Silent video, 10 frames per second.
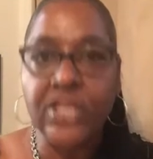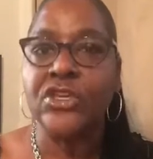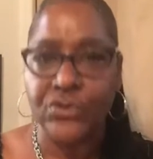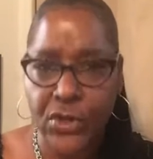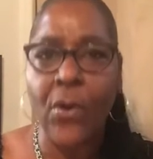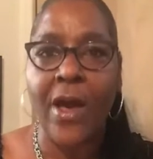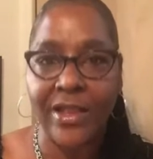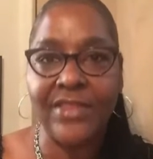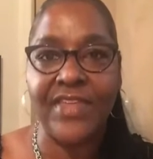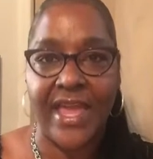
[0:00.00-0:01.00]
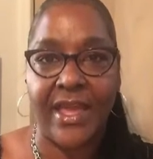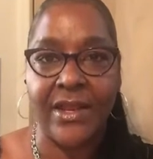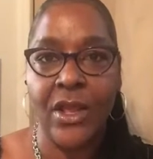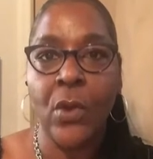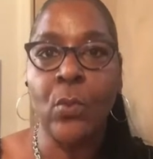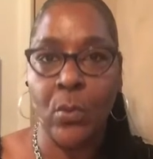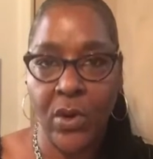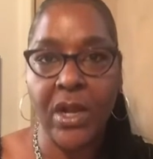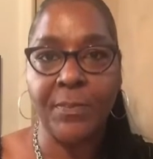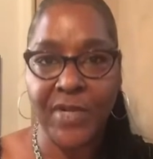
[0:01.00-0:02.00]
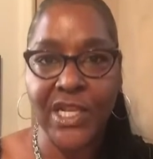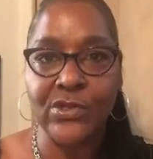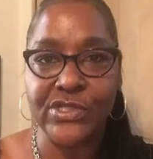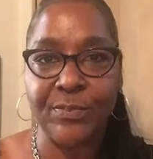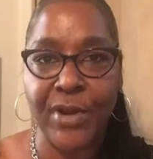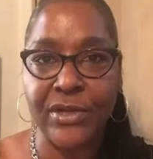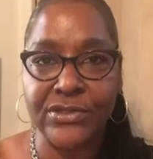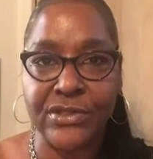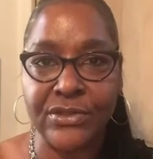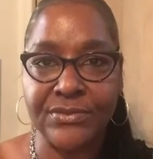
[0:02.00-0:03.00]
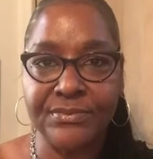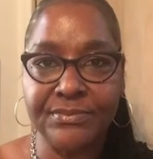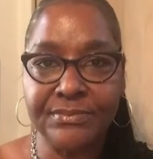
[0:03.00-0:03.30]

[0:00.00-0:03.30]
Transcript: You know all of that when we're up close and personal.